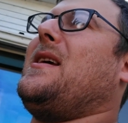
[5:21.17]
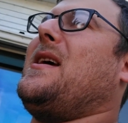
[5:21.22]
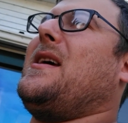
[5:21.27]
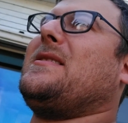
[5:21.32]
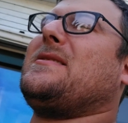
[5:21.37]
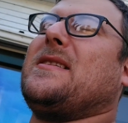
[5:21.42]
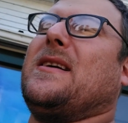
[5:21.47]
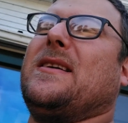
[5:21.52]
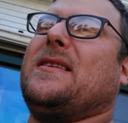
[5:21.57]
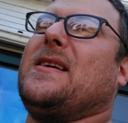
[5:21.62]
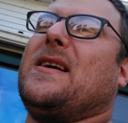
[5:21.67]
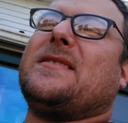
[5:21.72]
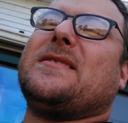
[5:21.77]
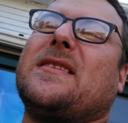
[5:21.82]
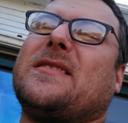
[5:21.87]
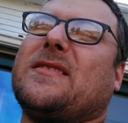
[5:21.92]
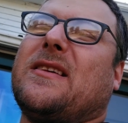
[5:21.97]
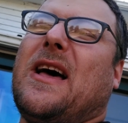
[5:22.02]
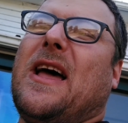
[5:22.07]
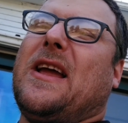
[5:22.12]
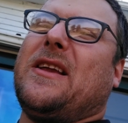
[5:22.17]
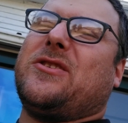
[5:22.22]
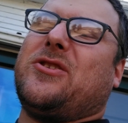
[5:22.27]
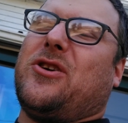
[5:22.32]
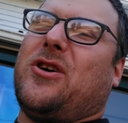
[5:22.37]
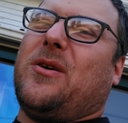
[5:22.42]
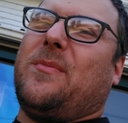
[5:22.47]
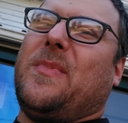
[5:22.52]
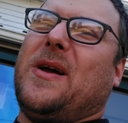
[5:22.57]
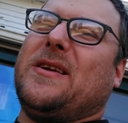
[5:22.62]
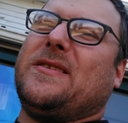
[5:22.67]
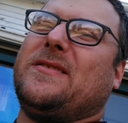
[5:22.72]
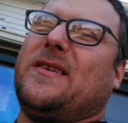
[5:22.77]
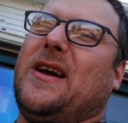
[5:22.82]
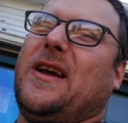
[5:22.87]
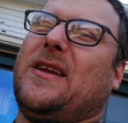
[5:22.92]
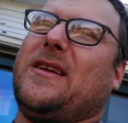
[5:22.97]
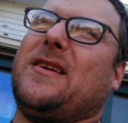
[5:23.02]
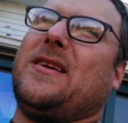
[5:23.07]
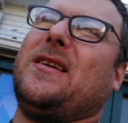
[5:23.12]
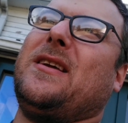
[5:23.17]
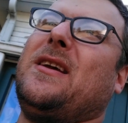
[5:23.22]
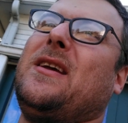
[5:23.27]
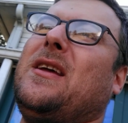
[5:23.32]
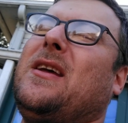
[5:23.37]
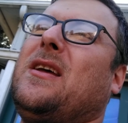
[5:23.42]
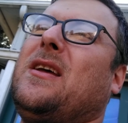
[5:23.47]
it's a slang term as like,